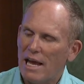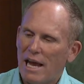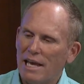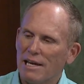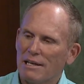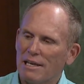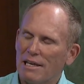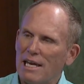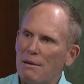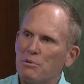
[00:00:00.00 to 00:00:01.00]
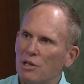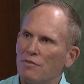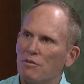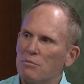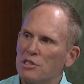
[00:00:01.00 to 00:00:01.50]
And it keeps you
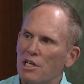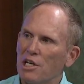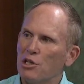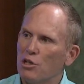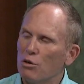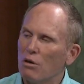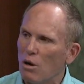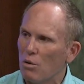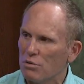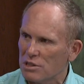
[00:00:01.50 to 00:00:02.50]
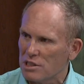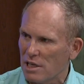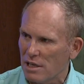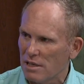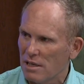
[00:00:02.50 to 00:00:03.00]
from seeing your own
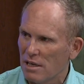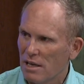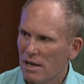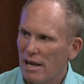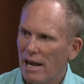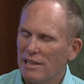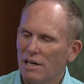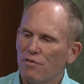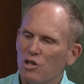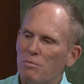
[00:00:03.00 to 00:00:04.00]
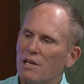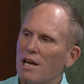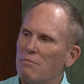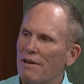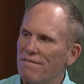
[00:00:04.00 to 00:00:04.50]
sin, and therefore you
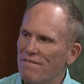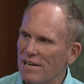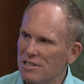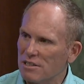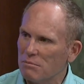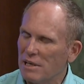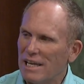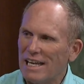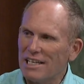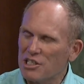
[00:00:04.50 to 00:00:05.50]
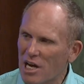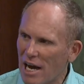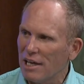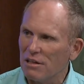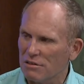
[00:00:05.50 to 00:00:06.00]
become a victim,
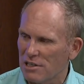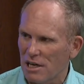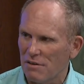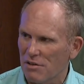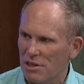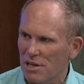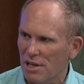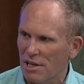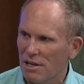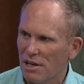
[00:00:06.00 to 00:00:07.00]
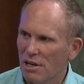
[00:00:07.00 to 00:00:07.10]
entitled to everything,